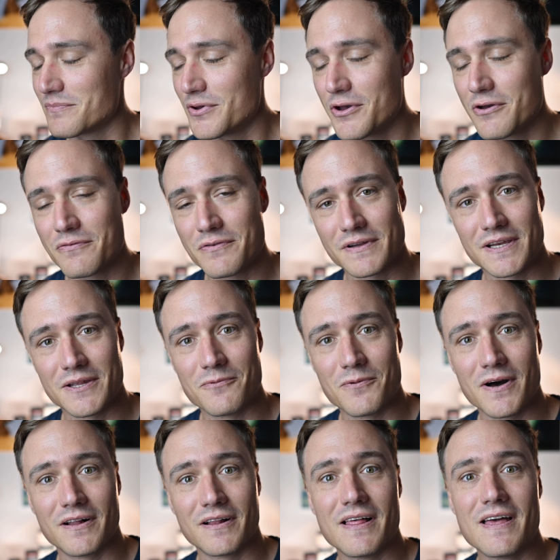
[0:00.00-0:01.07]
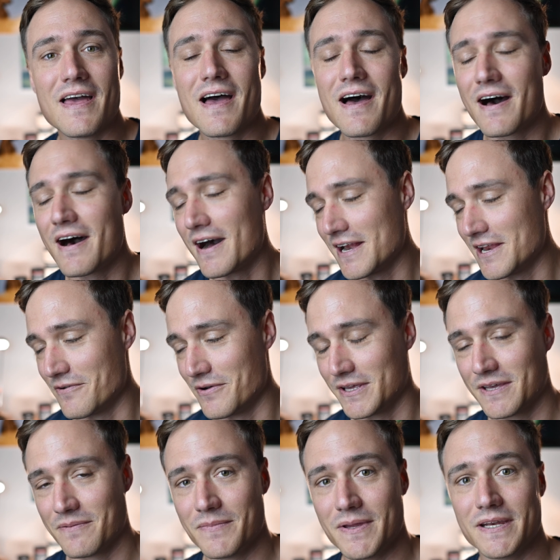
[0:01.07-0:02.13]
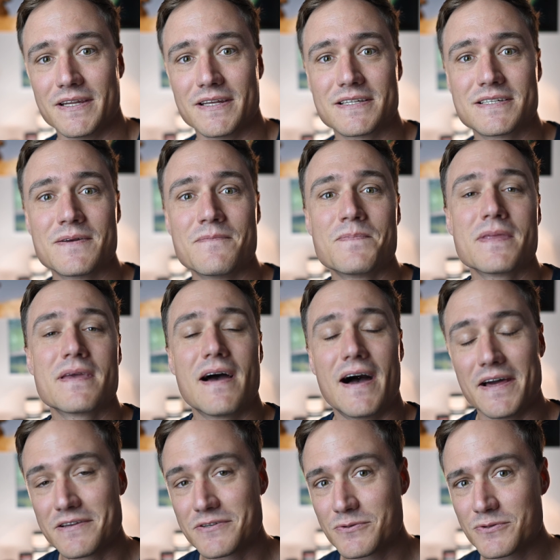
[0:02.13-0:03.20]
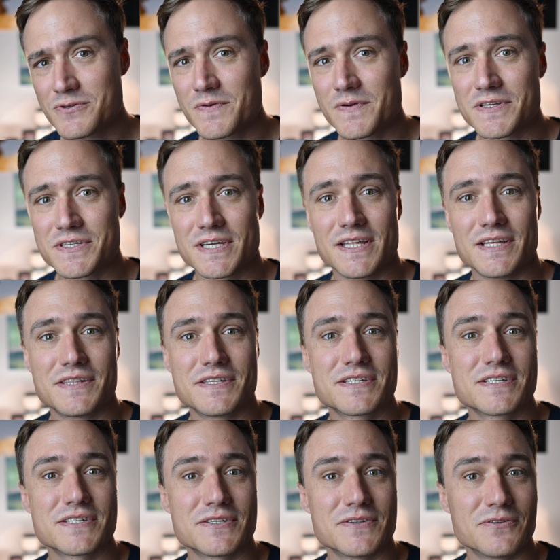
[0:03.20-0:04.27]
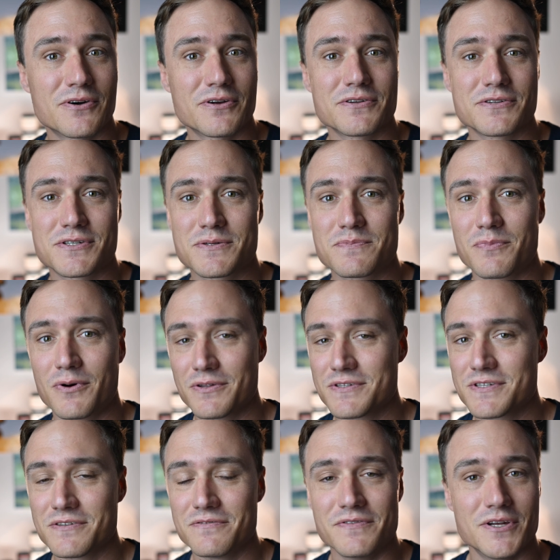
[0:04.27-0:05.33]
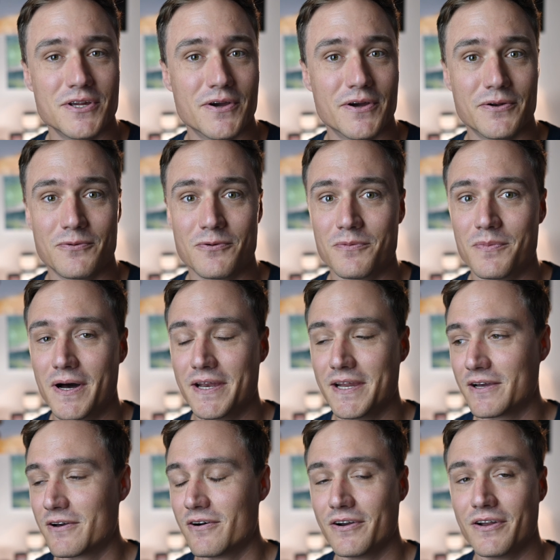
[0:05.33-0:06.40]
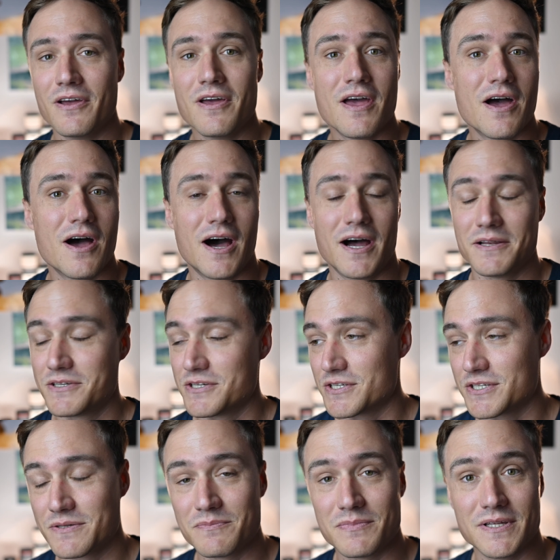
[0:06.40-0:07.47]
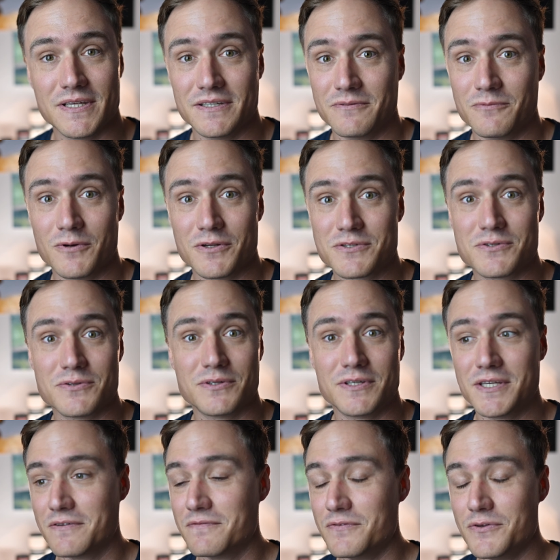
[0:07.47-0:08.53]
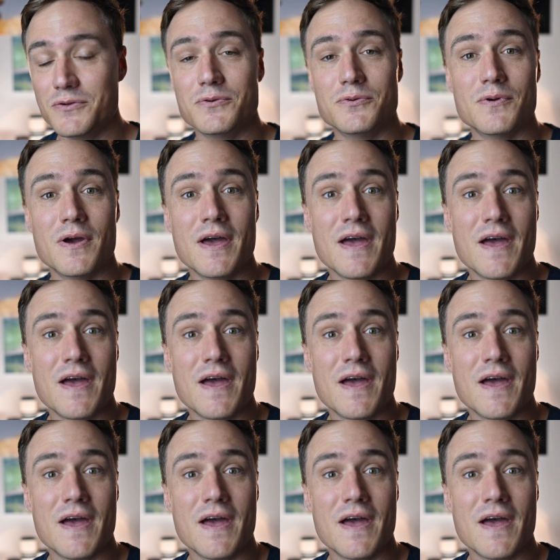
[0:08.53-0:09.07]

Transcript: perfectly well. Highly recommend it. I just also want to say that this is not a sponsored video at all by Nikon. I just simply want to give you